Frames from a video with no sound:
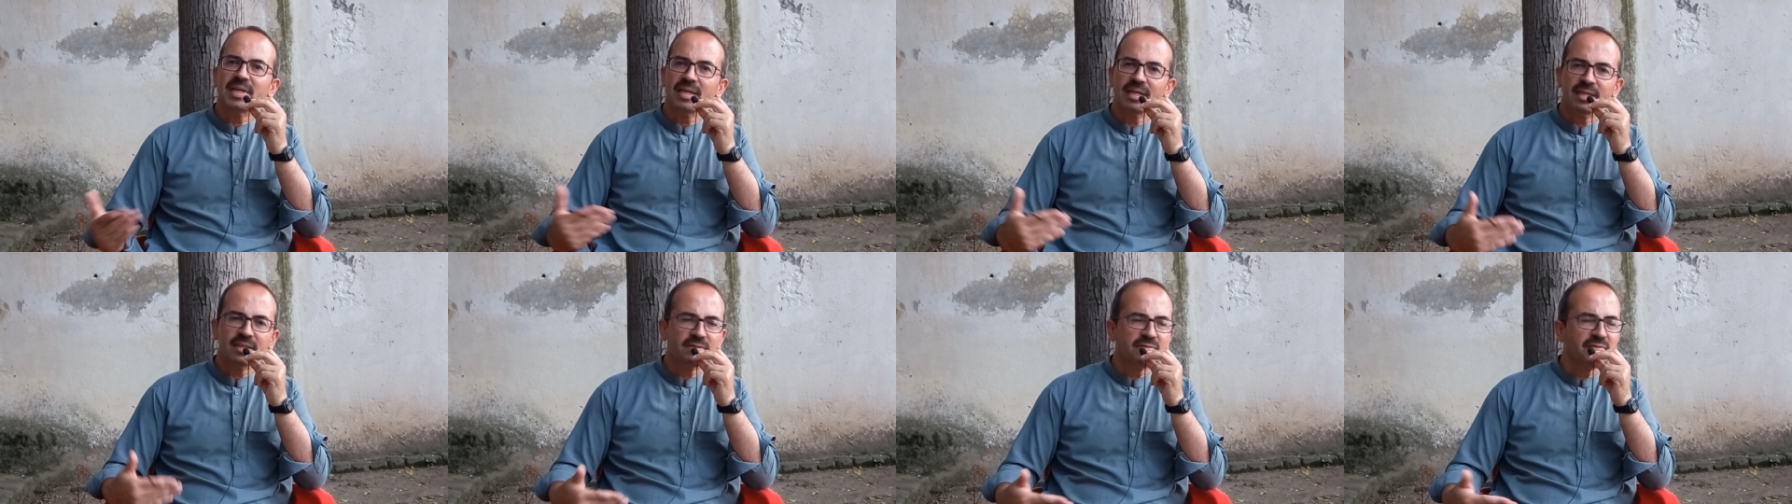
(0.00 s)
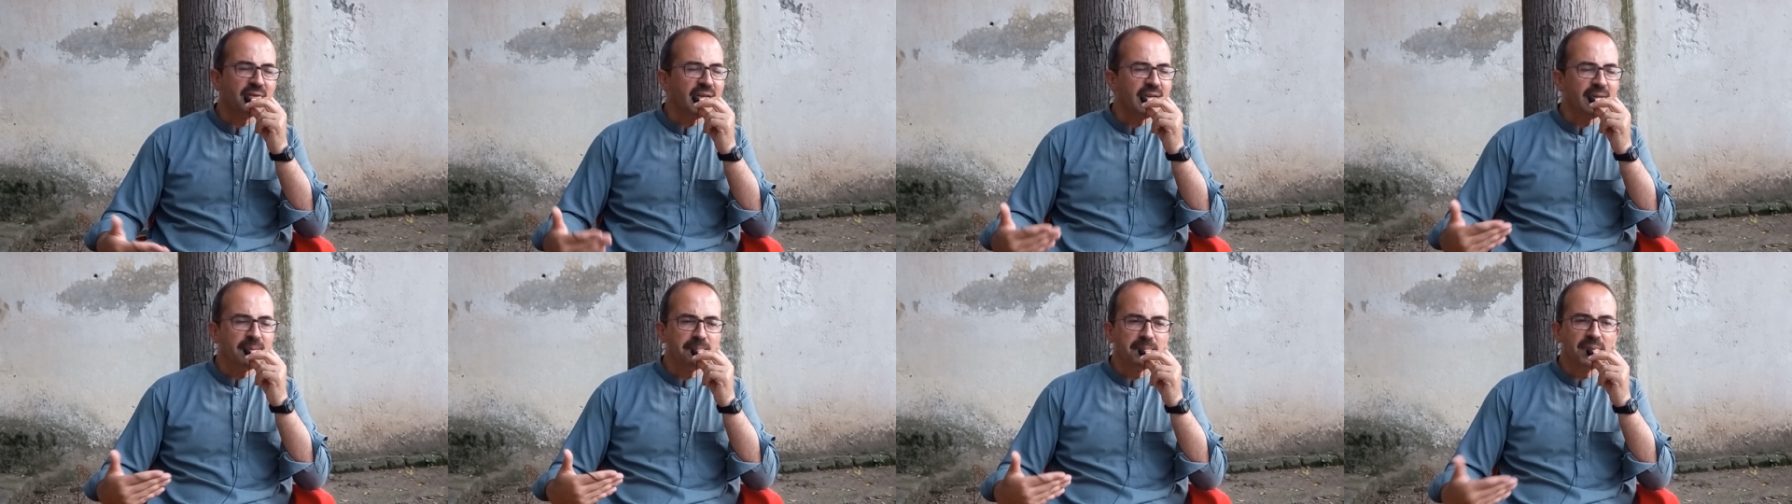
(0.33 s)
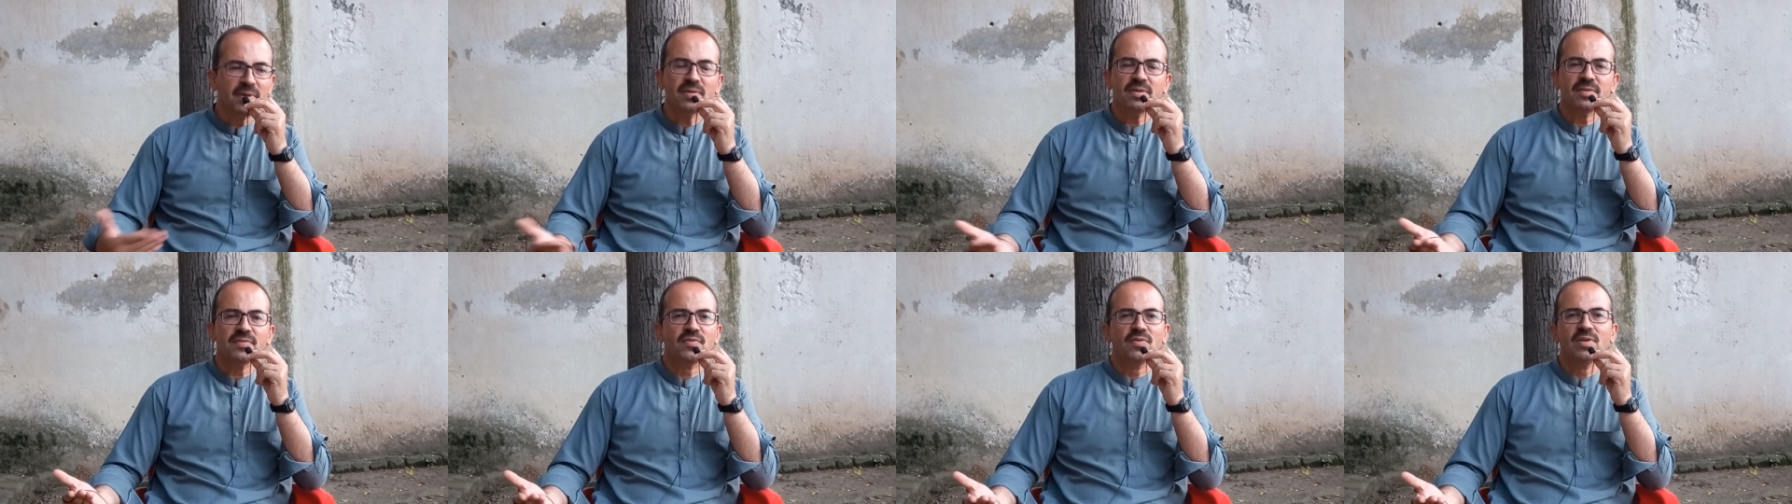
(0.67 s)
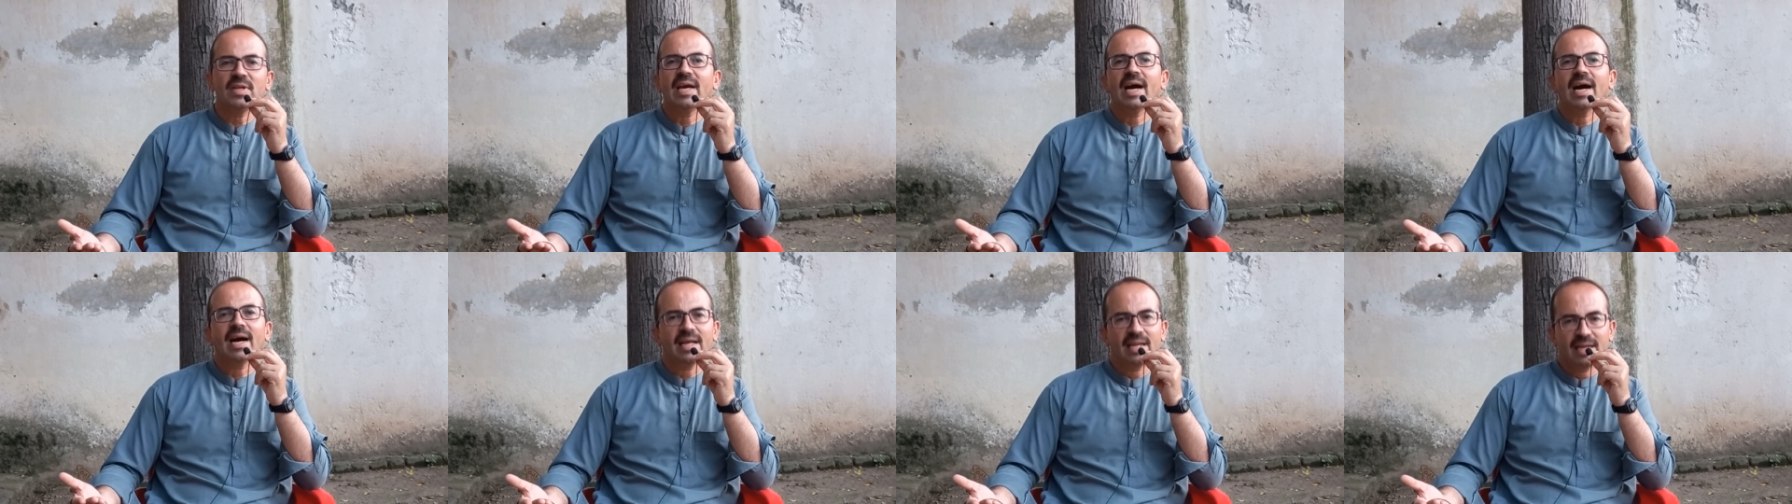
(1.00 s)
has very
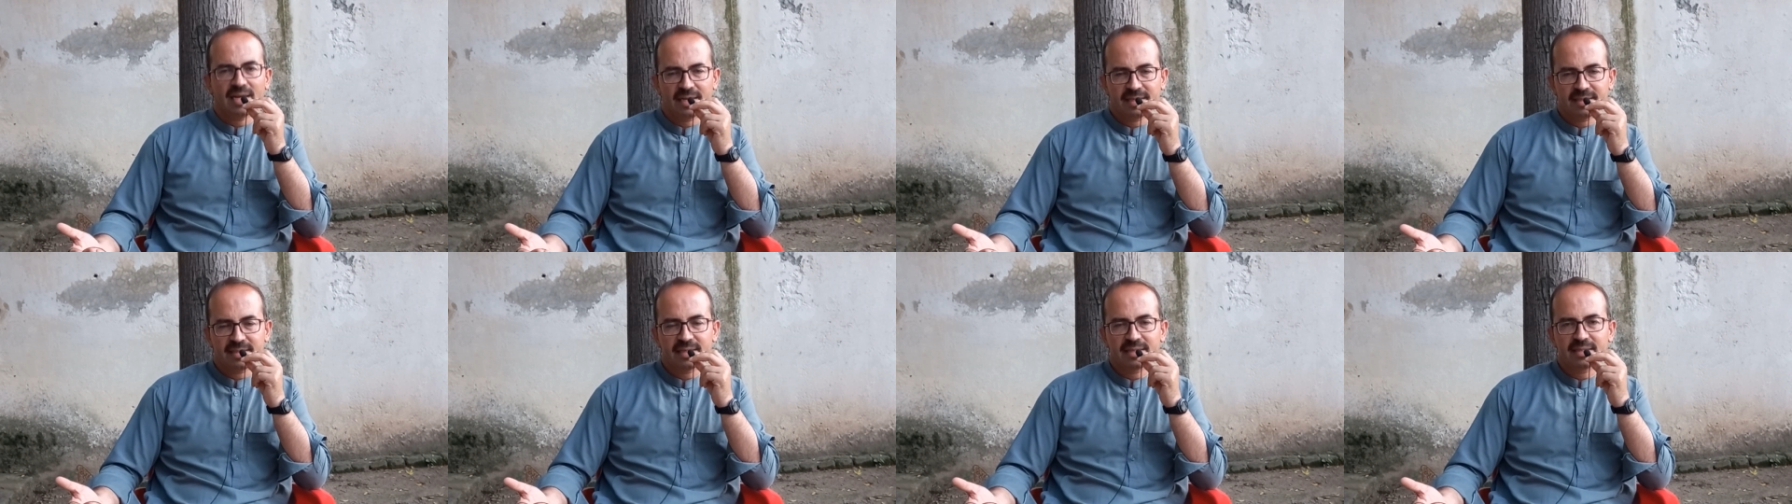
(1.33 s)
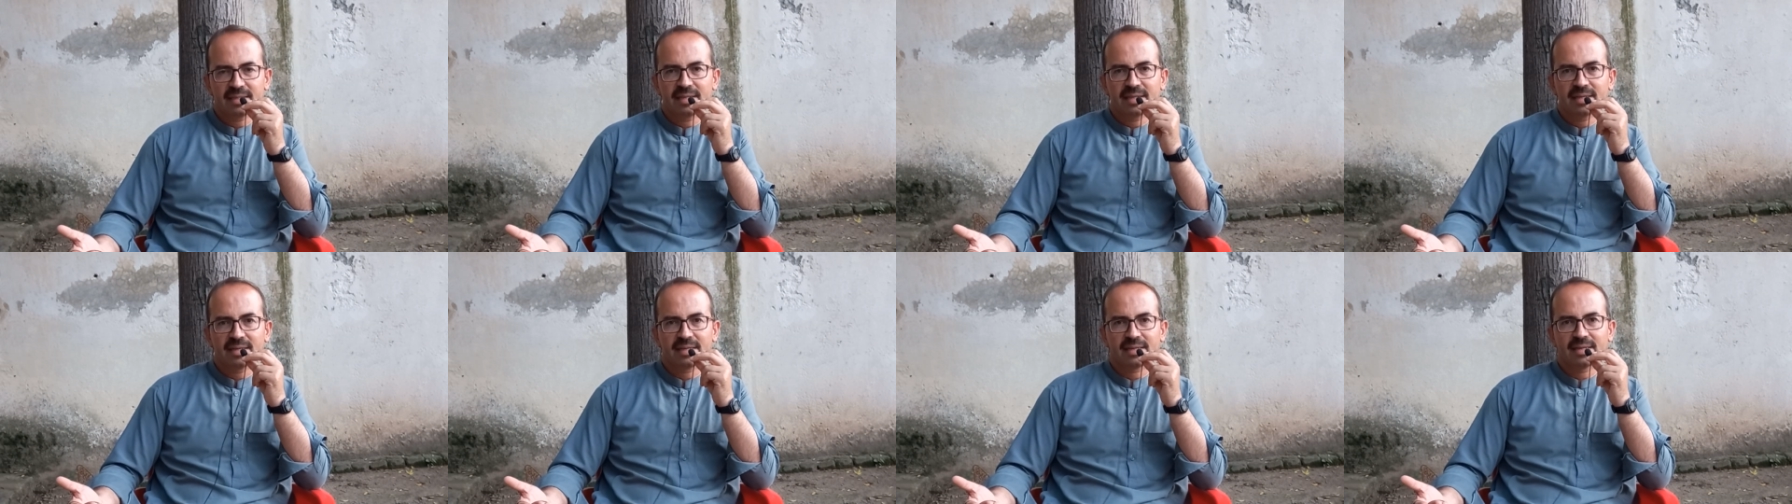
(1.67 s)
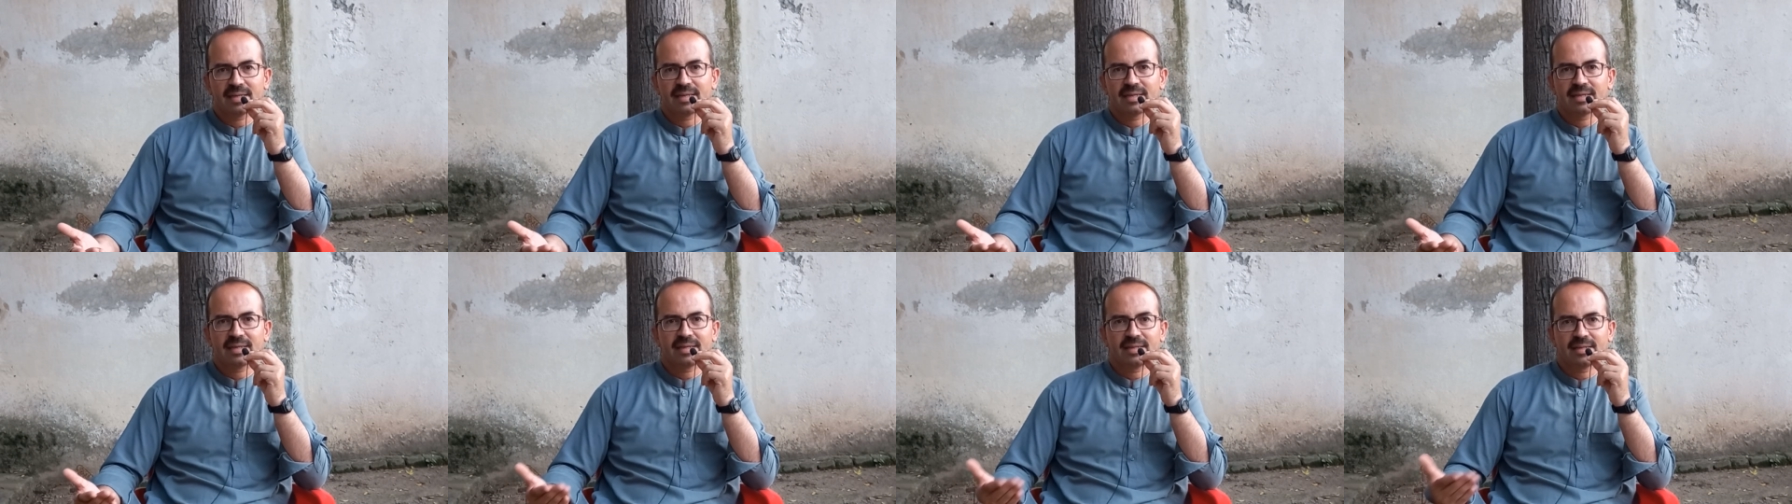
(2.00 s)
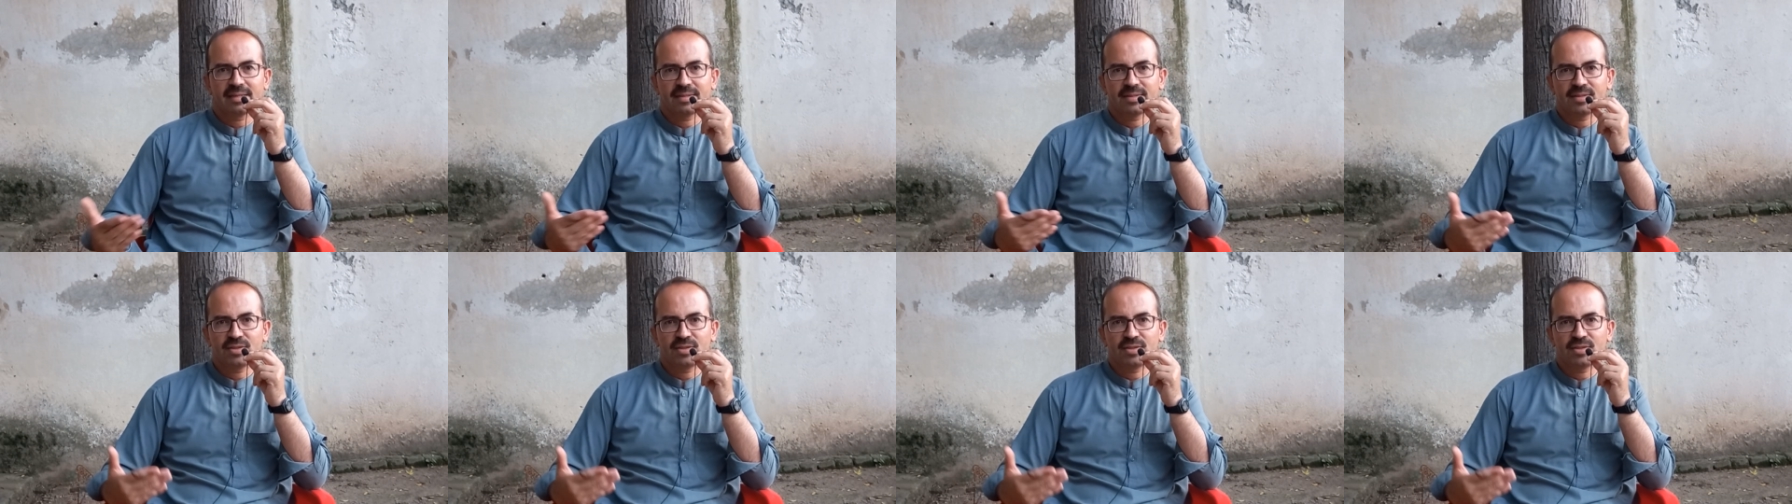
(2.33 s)
beautifully highlighted the